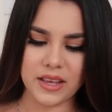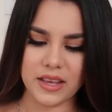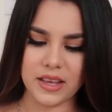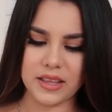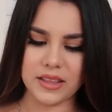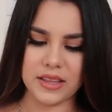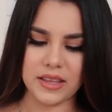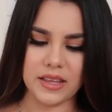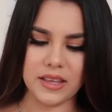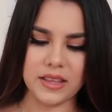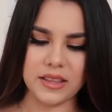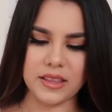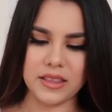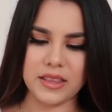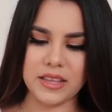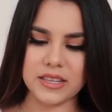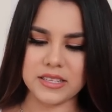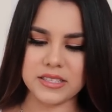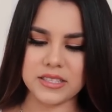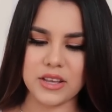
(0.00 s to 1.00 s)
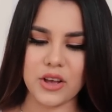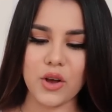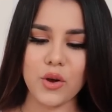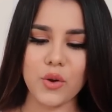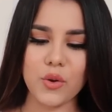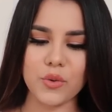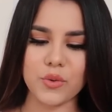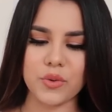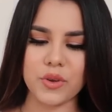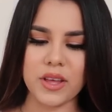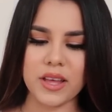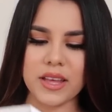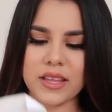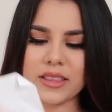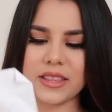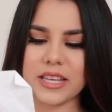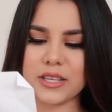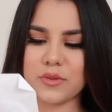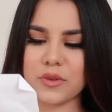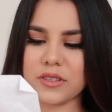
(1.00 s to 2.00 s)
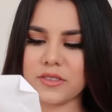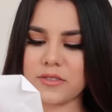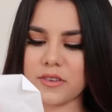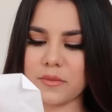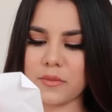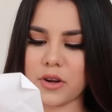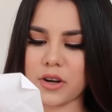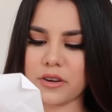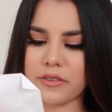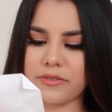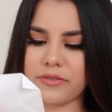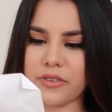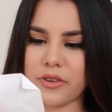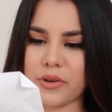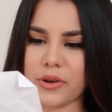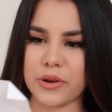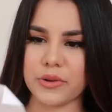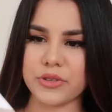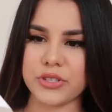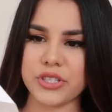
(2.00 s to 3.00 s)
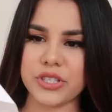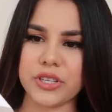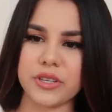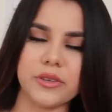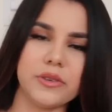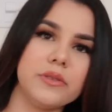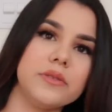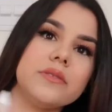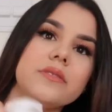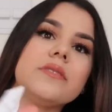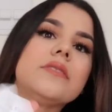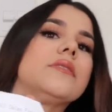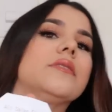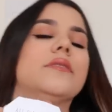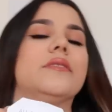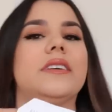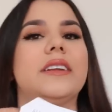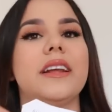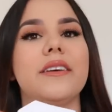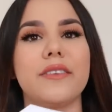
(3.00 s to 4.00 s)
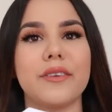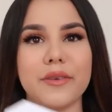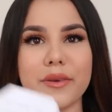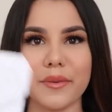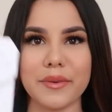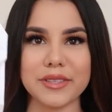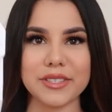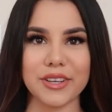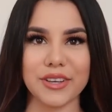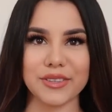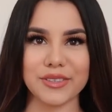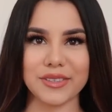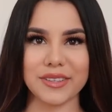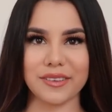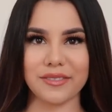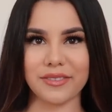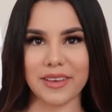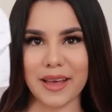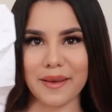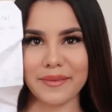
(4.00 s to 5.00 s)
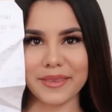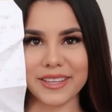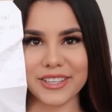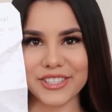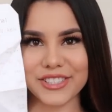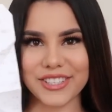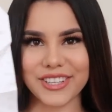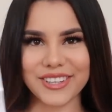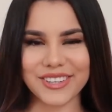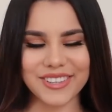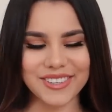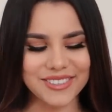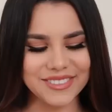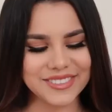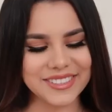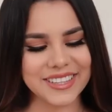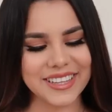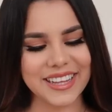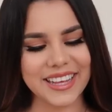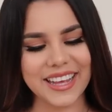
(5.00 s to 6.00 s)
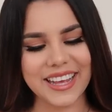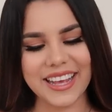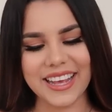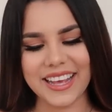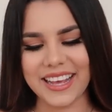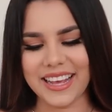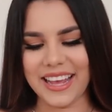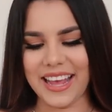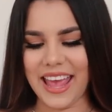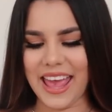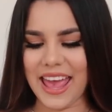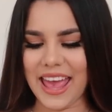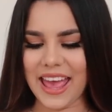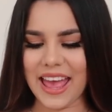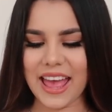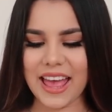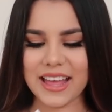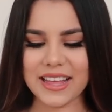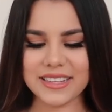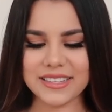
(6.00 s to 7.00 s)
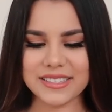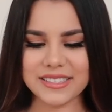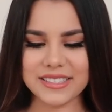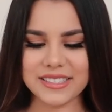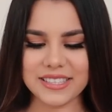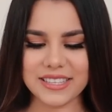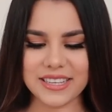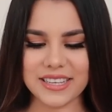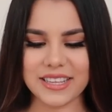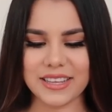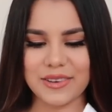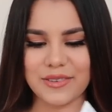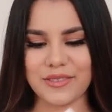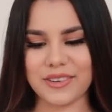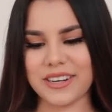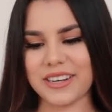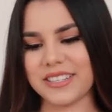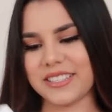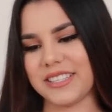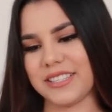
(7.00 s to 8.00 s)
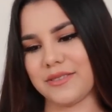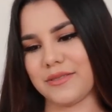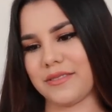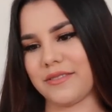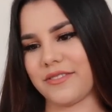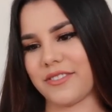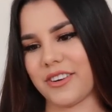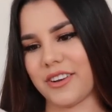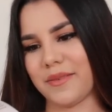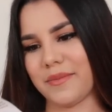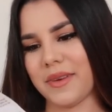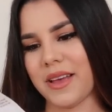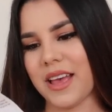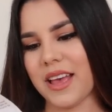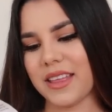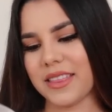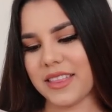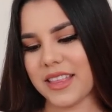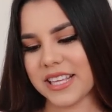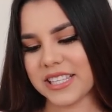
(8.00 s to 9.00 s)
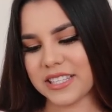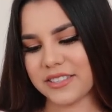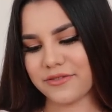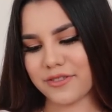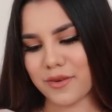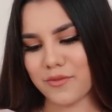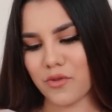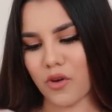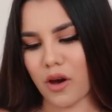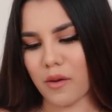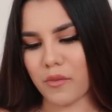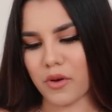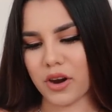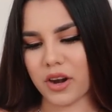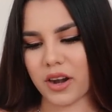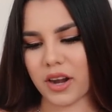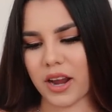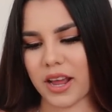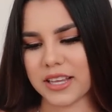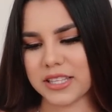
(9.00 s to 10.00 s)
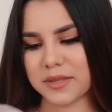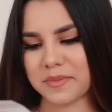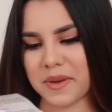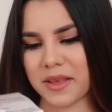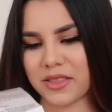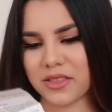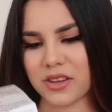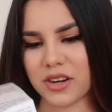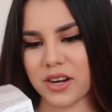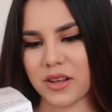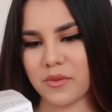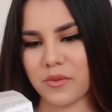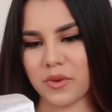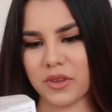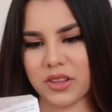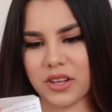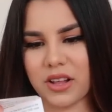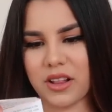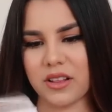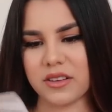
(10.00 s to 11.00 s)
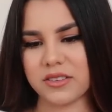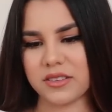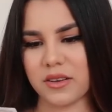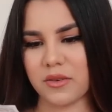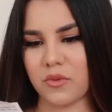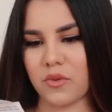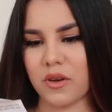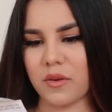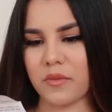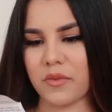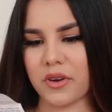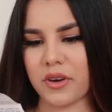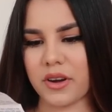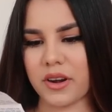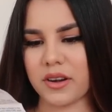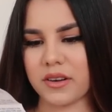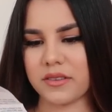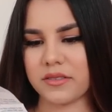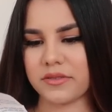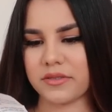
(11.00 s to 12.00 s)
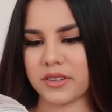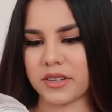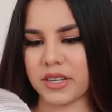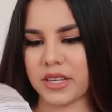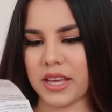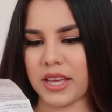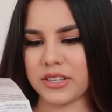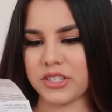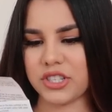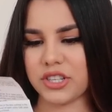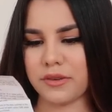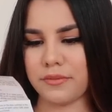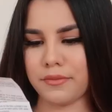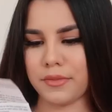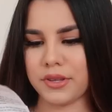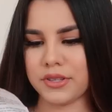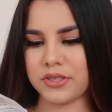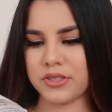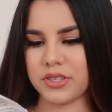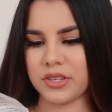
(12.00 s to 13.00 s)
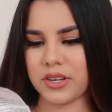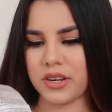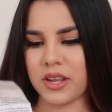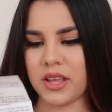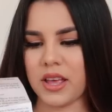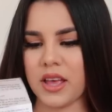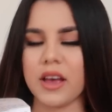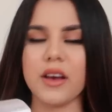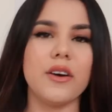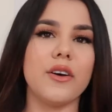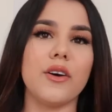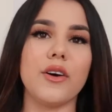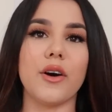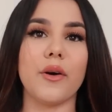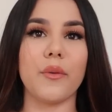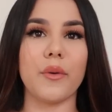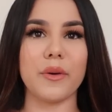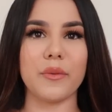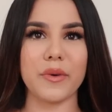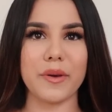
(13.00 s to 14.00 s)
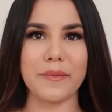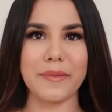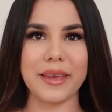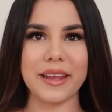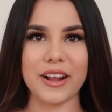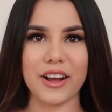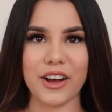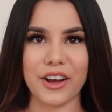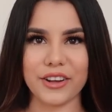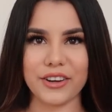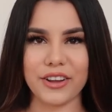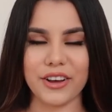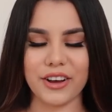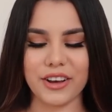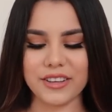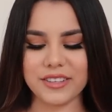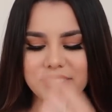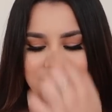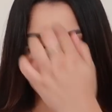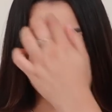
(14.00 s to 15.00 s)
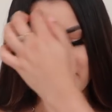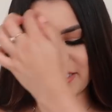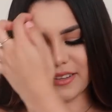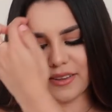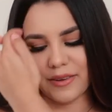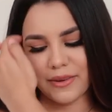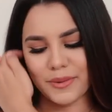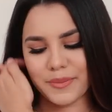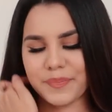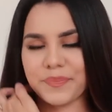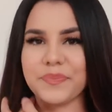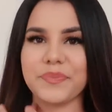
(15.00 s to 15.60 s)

and then this, oh, this was from our photo shoot whenever we went to go do the family shoot. And where is this one from? This is from Walmart. I spent $31 at Walmart for ketchup, mustard. Oh, when we made hot dogs. So